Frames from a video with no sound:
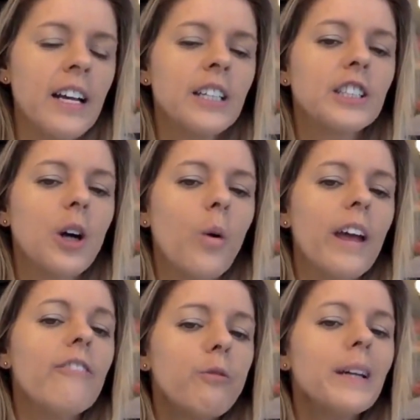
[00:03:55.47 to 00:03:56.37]
So
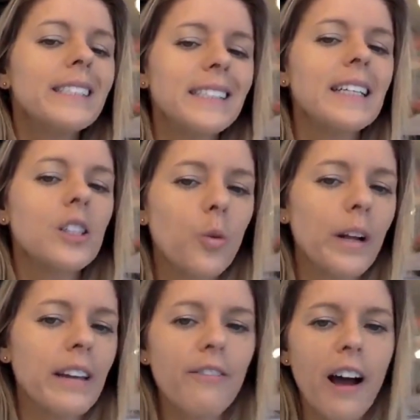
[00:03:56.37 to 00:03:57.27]
if we see a
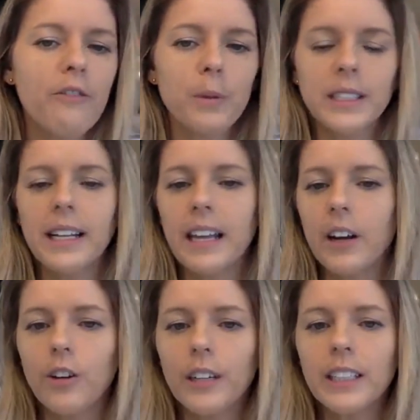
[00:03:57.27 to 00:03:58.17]
25%
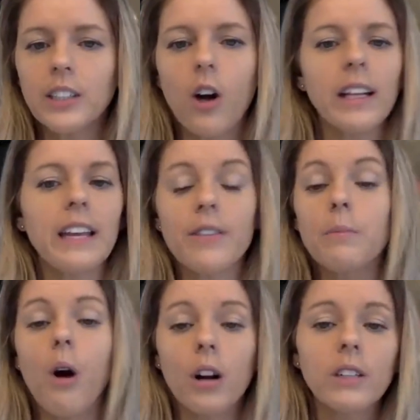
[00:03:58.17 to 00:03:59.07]
increase on even
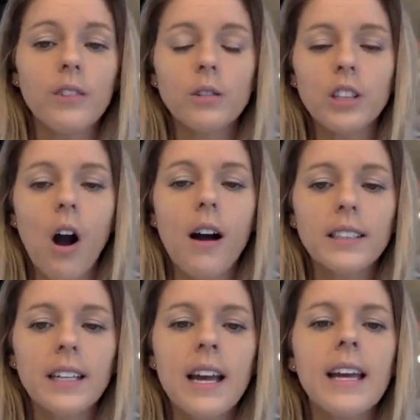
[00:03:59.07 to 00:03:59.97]
part of those costs,